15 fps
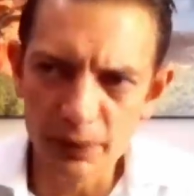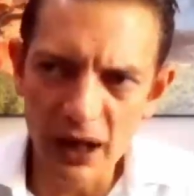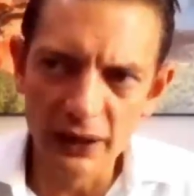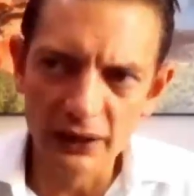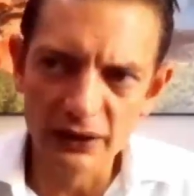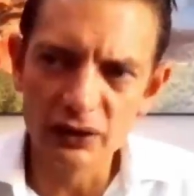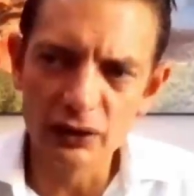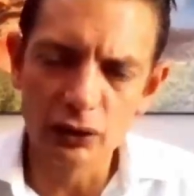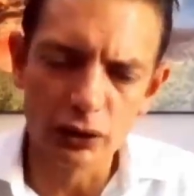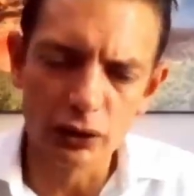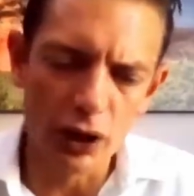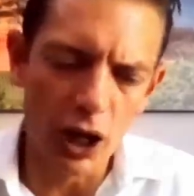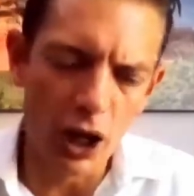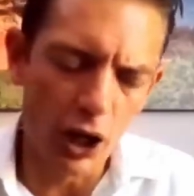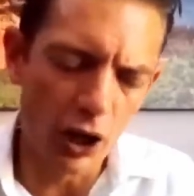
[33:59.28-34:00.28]
and
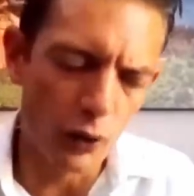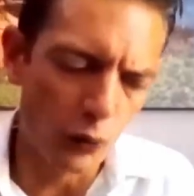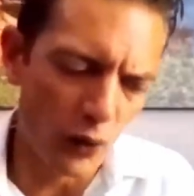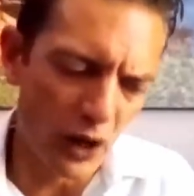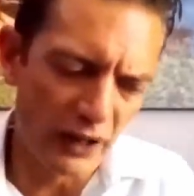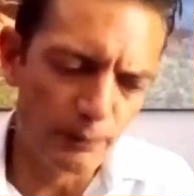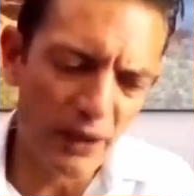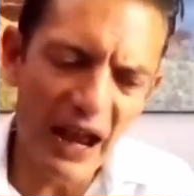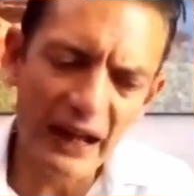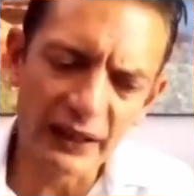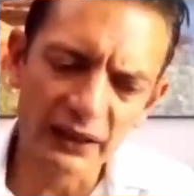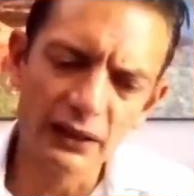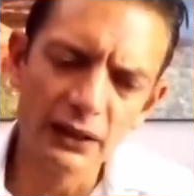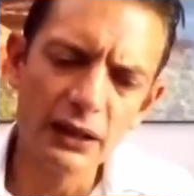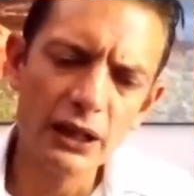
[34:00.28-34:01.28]
went
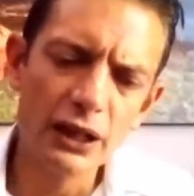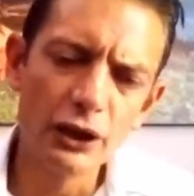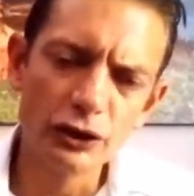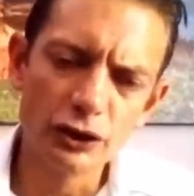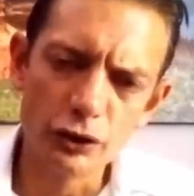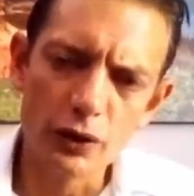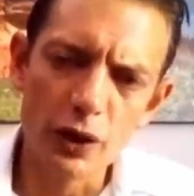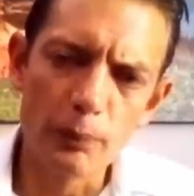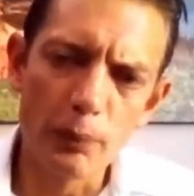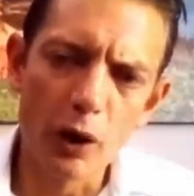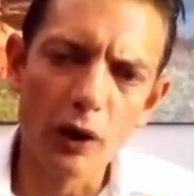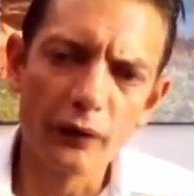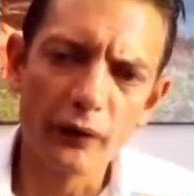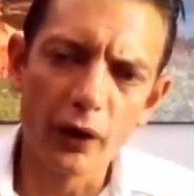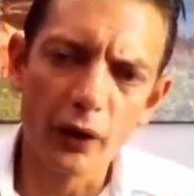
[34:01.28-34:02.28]
back to a
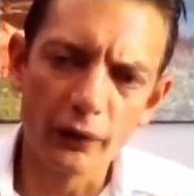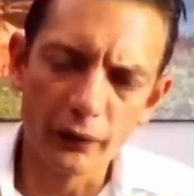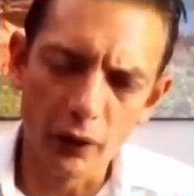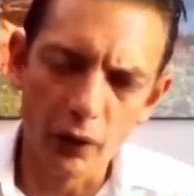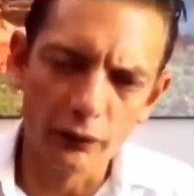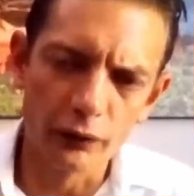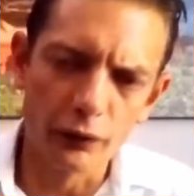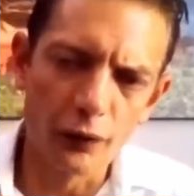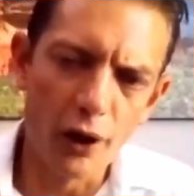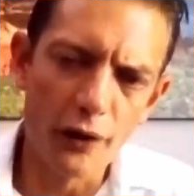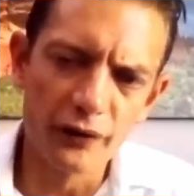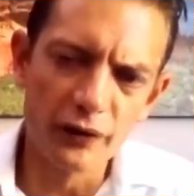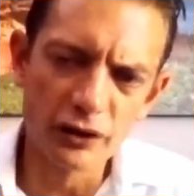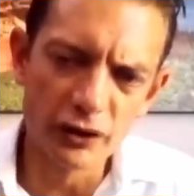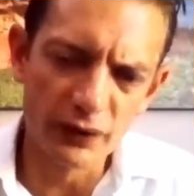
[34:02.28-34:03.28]
path of
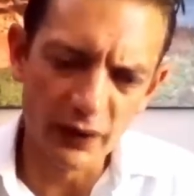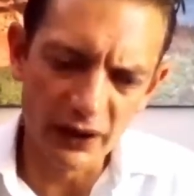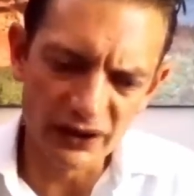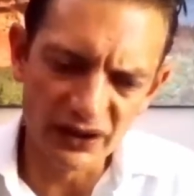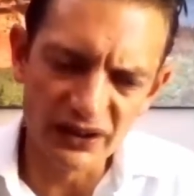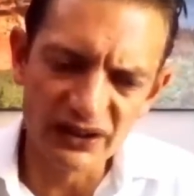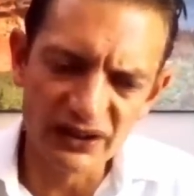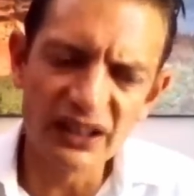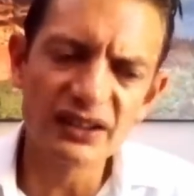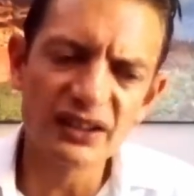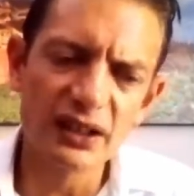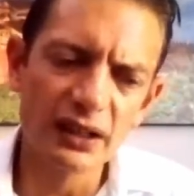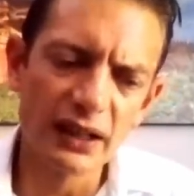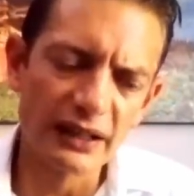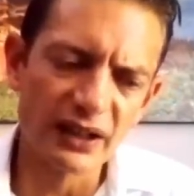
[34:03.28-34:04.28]
growth in
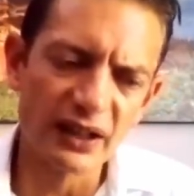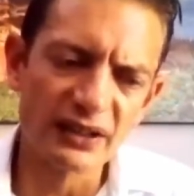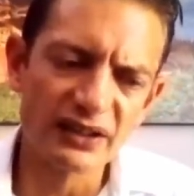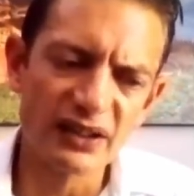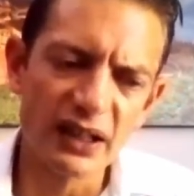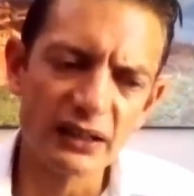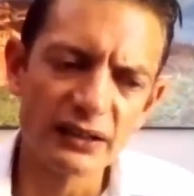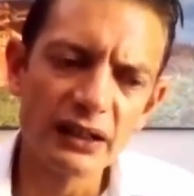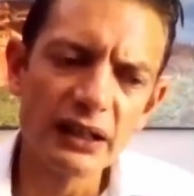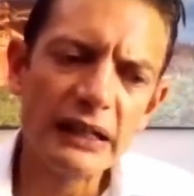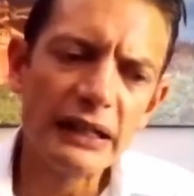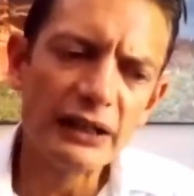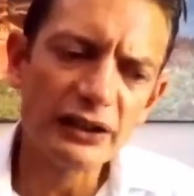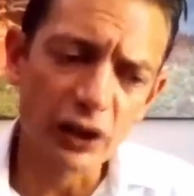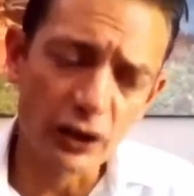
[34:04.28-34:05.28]
2016, as I said.
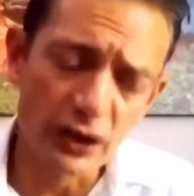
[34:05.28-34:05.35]
So